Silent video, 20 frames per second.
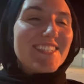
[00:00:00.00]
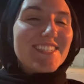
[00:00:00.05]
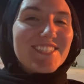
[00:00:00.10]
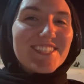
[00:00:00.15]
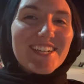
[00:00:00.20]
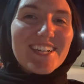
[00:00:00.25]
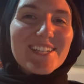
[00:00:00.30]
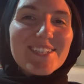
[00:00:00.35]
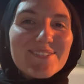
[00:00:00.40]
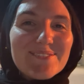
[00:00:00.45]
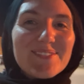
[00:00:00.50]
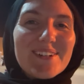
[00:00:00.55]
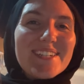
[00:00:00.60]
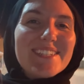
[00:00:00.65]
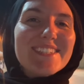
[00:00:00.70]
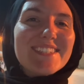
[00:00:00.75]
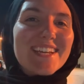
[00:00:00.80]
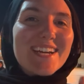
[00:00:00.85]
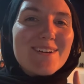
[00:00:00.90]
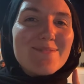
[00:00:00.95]
Inshallah,
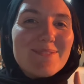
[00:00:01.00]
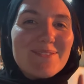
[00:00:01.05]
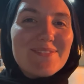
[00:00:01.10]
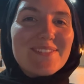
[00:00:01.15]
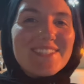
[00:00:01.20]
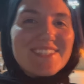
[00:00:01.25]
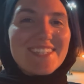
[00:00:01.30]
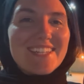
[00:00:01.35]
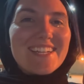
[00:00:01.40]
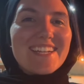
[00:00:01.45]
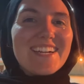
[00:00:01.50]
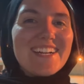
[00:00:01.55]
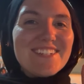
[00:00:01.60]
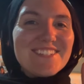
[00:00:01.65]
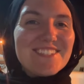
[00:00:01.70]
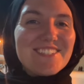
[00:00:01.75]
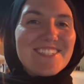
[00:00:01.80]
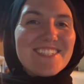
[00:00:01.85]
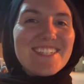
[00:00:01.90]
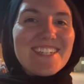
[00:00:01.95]
one day I'll be visiting
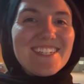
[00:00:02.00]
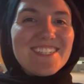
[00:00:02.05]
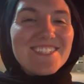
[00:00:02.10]
Algeria,